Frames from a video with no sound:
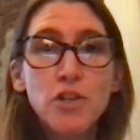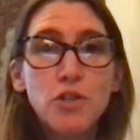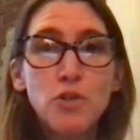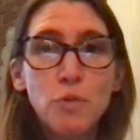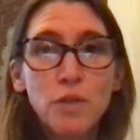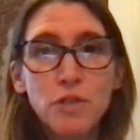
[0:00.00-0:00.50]

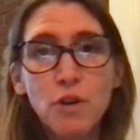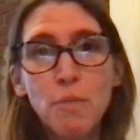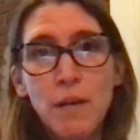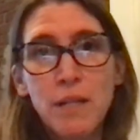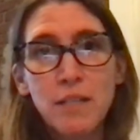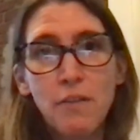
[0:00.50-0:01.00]
to assert
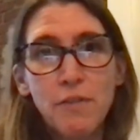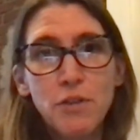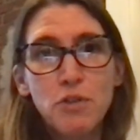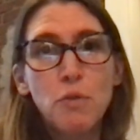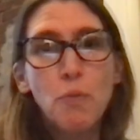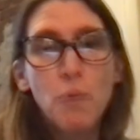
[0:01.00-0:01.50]
myself
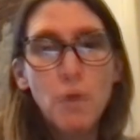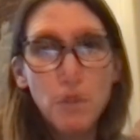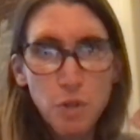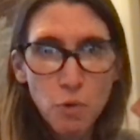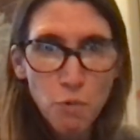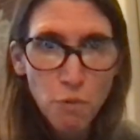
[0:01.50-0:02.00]
and to
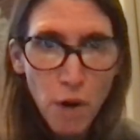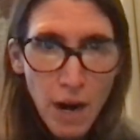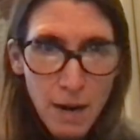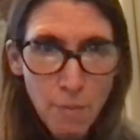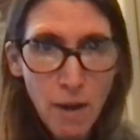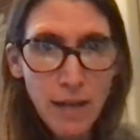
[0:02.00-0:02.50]
and to
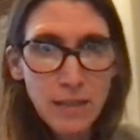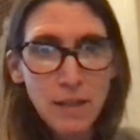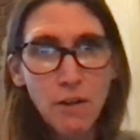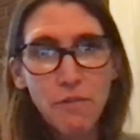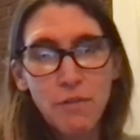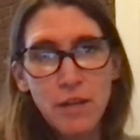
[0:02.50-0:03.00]
write
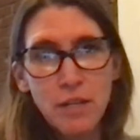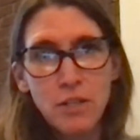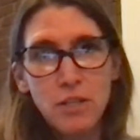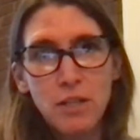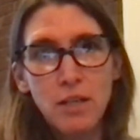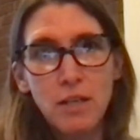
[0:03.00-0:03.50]
myself
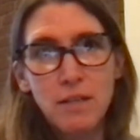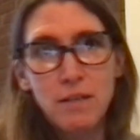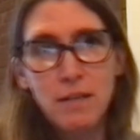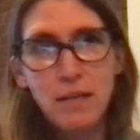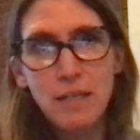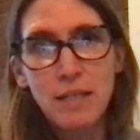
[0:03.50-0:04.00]
into the
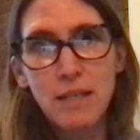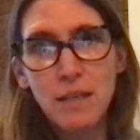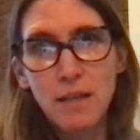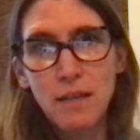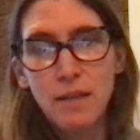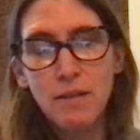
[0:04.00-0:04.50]
into
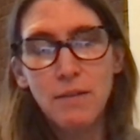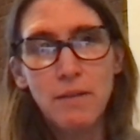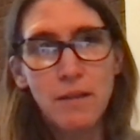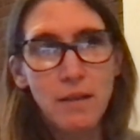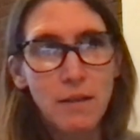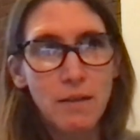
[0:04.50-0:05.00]
the
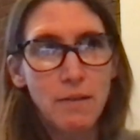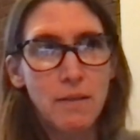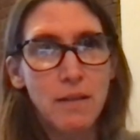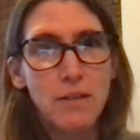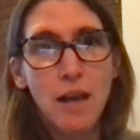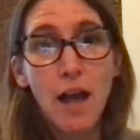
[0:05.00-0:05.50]
the
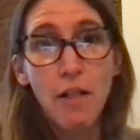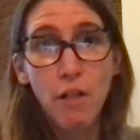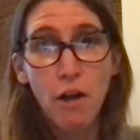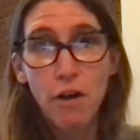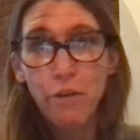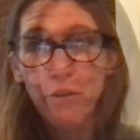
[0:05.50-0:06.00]
the
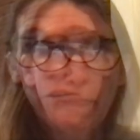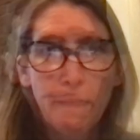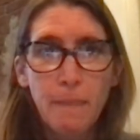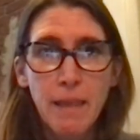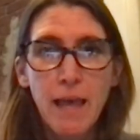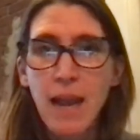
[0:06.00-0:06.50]
dialogue
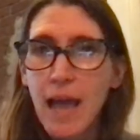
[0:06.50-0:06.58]
yeah and,